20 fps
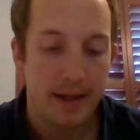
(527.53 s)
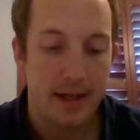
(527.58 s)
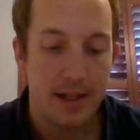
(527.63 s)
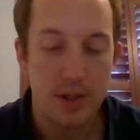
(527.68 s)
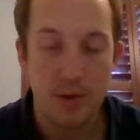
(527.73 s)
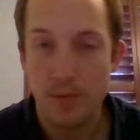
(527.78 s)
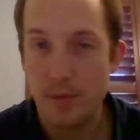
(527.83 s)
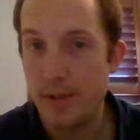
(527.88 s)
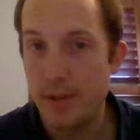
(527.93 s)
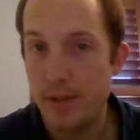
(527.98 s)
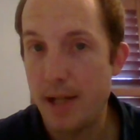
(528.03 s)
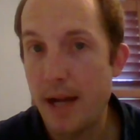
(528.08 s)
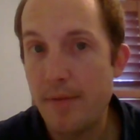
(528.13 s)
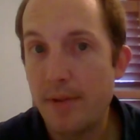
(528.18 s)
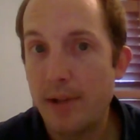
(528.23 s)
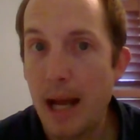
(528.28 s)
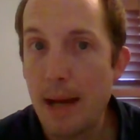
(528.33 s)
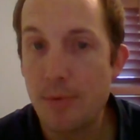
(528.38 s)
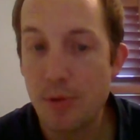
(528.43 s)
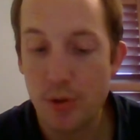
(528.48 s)
And so when
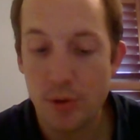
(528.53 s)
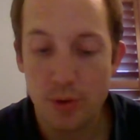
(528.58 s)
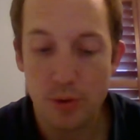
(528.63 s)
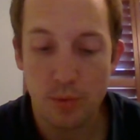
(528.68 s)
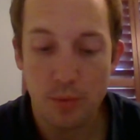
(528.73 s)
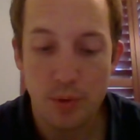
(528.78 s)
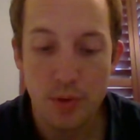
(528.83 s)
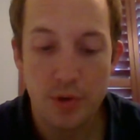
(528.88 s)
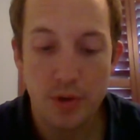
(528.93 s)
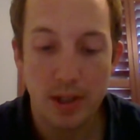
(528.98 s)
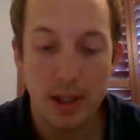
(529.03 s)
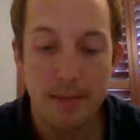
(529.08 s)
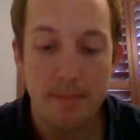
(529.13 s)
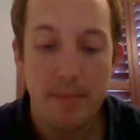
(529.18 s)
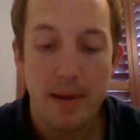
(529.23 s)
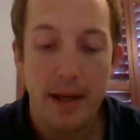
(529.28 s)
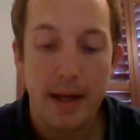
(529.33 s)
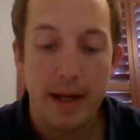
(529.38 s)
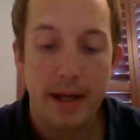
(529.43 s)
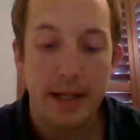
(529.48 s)
David captures
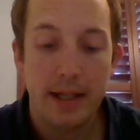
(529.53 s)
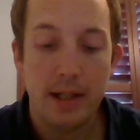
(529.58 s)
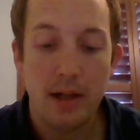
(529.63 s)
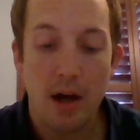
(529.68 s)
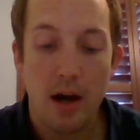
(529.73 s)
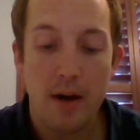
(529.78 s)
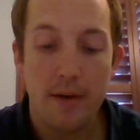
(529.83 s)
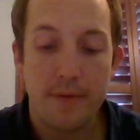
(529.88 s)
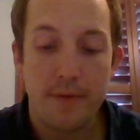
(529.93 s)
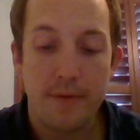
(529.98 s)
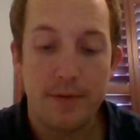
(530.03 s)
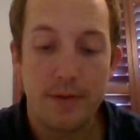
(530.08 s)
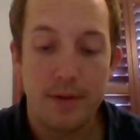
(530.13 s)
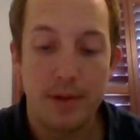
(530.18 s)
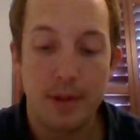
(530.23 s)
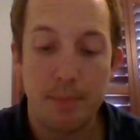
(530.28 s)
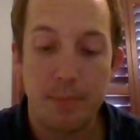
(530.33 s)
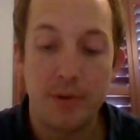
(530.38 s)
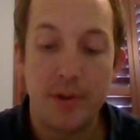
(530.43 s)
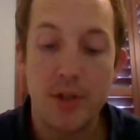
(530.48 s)
Jerusalem, he offered
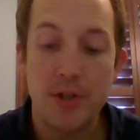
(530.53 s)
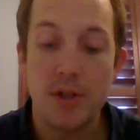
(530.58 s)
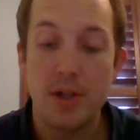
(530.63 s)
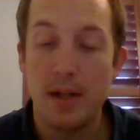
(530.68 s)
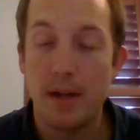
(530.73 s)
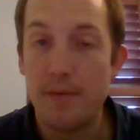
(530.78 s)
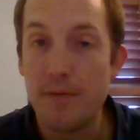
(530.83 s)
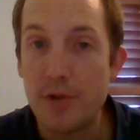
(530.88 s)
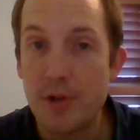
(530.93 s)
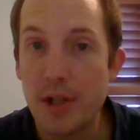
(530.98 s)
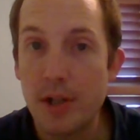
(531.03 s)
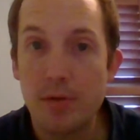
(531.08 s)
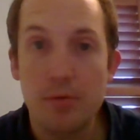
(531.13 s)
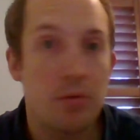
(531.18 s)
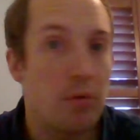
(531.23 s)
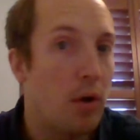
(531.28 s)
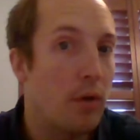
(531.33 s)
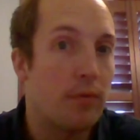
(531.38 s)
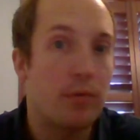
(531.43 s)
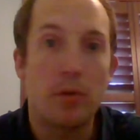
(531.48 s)
the position of
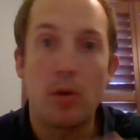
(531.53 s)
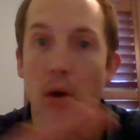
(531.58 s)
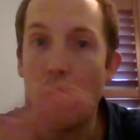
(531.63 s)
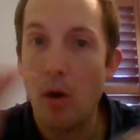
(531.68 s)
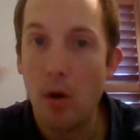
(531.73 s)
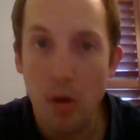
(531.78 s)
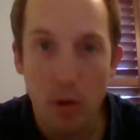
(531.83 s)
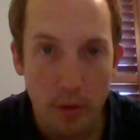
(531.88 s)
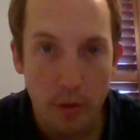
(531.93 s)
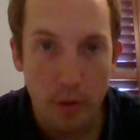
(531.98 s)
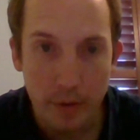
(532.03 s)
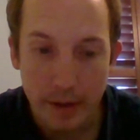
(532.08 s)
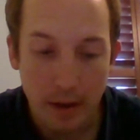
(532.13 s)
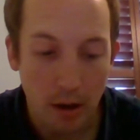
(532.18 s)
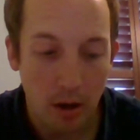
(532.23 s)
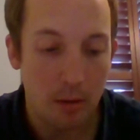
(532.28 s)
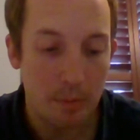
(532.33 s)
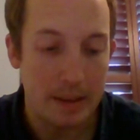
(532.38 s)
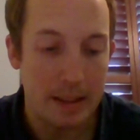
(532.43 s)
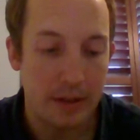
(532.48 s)
general over all the
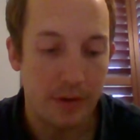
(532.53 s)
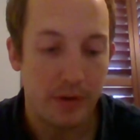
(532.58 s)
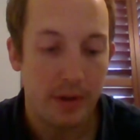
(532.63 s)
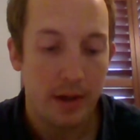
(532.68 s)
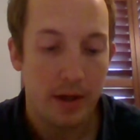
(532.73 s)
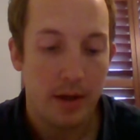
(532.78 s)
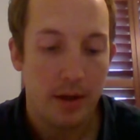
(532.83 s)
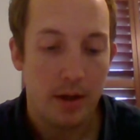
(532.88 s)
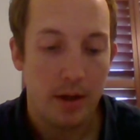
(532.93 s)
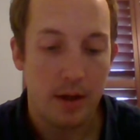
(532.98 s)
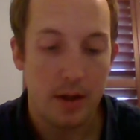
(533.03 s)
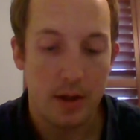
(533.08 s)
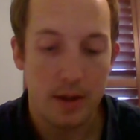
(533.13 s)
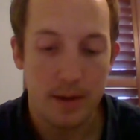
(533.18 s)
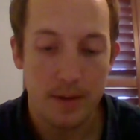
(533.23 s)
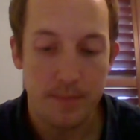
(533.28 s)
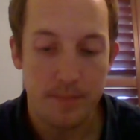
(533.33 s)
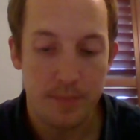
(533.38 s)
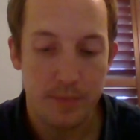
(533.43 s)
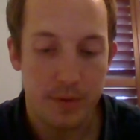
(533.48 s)
armies
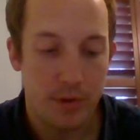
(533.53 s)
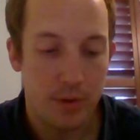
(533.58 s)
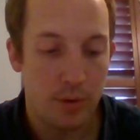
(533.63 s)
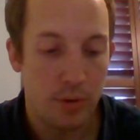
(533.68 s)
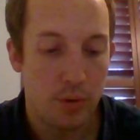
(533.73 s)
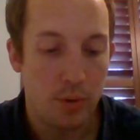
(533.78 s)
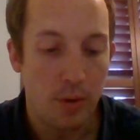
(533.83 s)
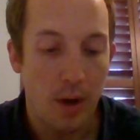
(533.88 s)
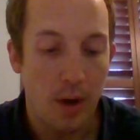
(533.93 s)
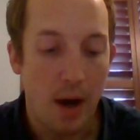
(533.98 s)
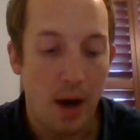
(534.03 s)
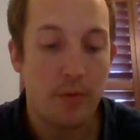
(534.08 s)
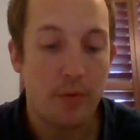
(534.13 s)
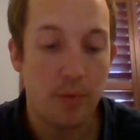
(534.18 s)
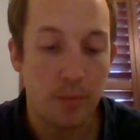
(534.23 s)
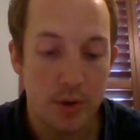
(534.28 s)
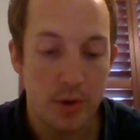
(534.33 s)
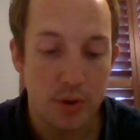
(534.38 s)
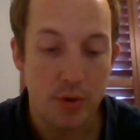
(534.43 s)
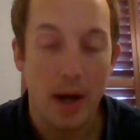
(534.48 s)
to whoever
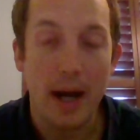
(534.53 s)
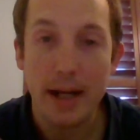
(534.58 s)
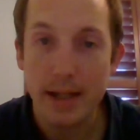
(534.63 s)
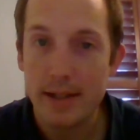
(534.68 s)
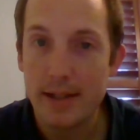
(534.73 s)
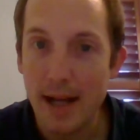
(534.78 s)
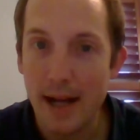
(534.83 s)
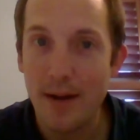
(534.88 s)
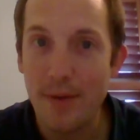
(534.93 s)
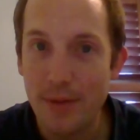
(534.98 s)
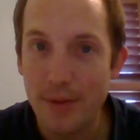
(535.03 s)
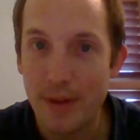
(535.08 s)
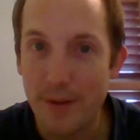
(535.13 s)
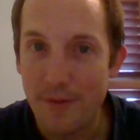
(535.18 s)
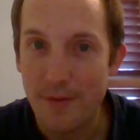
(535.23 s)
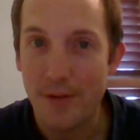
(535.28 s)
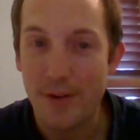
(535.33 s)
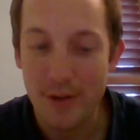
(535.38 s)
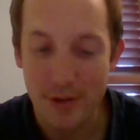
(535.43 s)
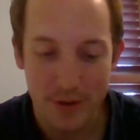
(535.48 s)
would strike down
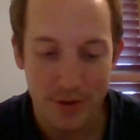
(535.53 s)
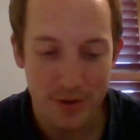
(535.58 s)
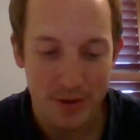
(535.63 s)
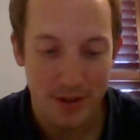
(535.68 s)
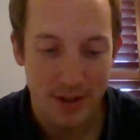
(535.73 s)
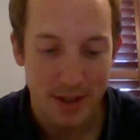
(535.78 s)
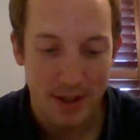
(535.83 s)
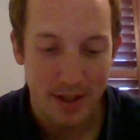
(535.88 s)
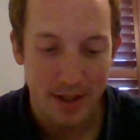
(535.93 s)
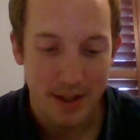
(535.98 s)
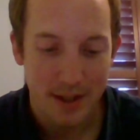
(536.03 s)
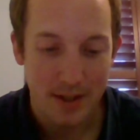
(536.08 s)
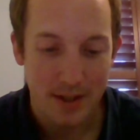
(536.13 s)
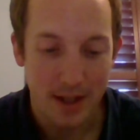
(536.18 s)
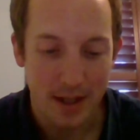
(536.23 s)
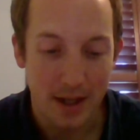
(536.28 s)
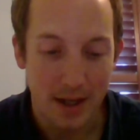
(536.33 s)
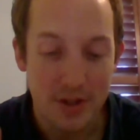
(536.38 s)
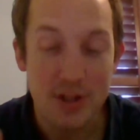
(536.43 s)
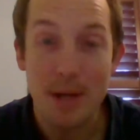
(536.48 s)
the first
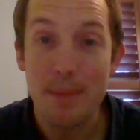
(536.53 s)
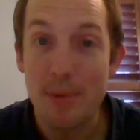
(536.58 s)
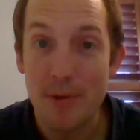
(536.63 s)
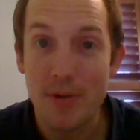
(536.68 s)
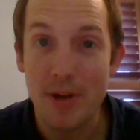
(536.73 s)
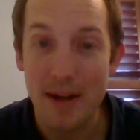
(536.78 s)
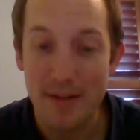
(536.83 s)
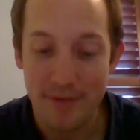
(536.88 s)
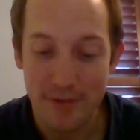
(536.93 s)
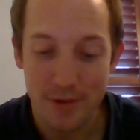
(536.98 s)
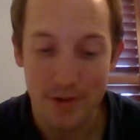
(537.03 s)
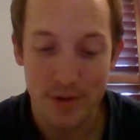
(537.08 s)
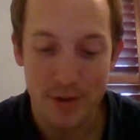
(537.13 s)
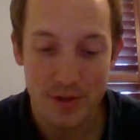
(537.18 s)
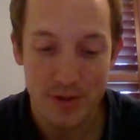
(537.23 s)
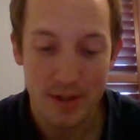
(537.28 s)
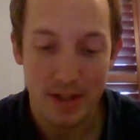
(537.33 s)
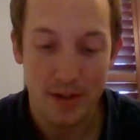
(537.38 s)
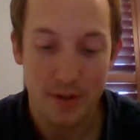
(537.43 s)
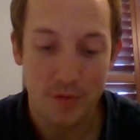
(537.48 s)
a Jebusite
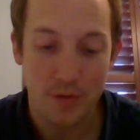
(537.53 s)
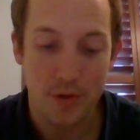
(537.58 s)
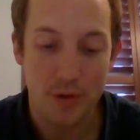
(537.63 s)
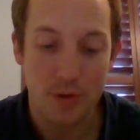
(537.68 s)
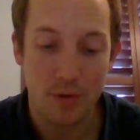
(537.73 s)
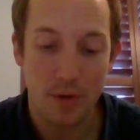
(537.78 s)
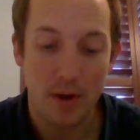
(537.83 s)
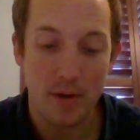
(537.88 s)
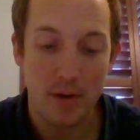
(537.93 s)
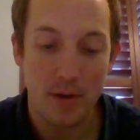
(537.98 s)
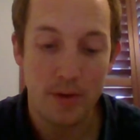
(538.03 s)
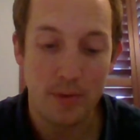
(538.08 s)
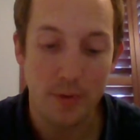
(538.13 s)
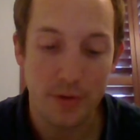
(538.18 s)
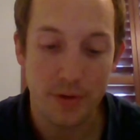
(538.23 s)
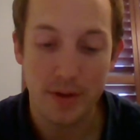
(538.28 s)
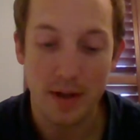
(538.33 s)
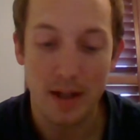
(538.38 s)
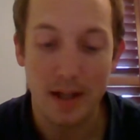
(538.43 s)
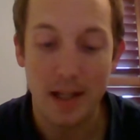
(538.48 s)
first. That's 1
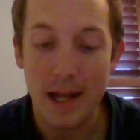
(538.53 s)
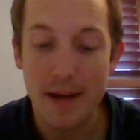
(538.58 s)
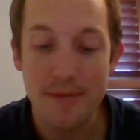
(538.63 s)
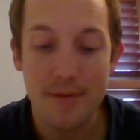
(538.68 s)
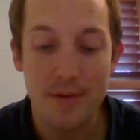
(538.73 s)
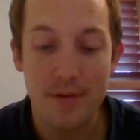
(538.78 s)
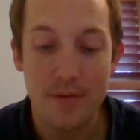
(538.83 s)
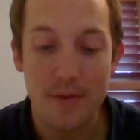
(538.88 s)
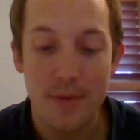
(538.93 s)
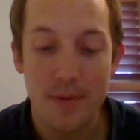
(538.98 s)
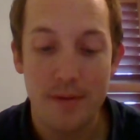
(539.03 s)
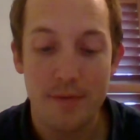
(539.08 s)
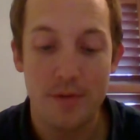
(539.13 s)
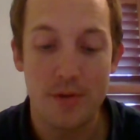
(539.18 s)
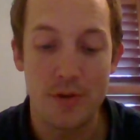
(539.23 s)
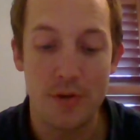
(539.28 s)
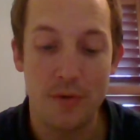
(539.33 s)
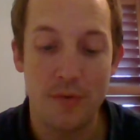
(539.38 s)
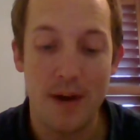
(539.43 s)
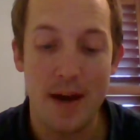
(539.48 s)
Chronicles 11,
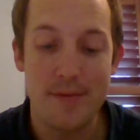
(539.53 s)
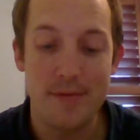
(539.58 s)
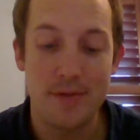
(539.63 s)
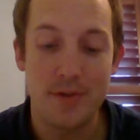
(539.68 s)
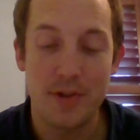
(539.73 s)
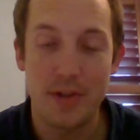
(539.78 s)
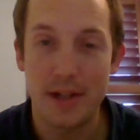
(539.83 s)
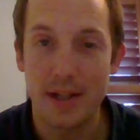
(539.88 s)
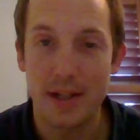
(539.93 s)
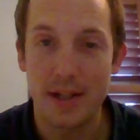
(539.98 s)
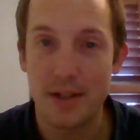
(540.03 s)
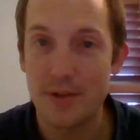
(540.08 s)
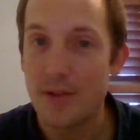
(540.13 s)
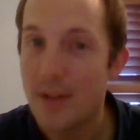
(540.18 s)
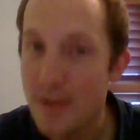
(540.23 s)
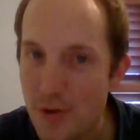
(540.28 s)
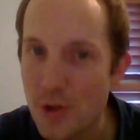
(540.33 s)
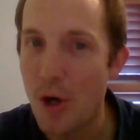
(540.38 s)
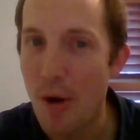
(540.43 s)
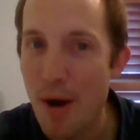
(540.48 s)
verses 5 and 6.
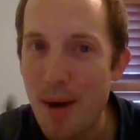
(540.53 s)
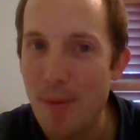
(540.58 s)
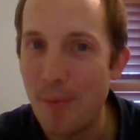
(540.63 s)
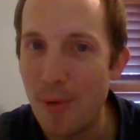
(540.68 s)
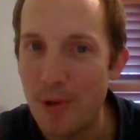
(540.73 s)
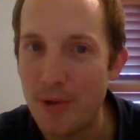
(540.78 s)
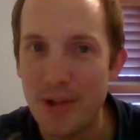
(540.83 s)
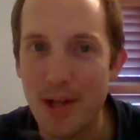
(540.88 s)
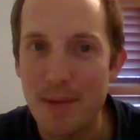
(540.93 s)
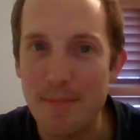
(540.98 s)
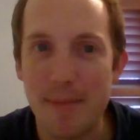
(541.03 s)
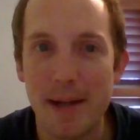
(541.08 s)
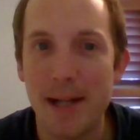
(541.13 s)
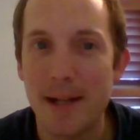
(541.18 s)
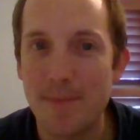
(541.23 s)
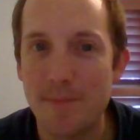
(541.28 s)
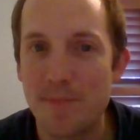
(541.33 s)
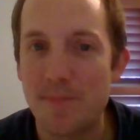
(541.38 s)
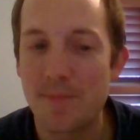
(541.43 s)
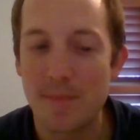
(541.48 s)
Joab was that
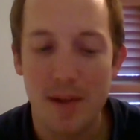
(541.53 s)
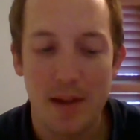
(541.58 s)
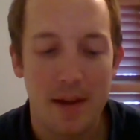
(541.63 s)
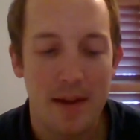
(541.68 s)
man.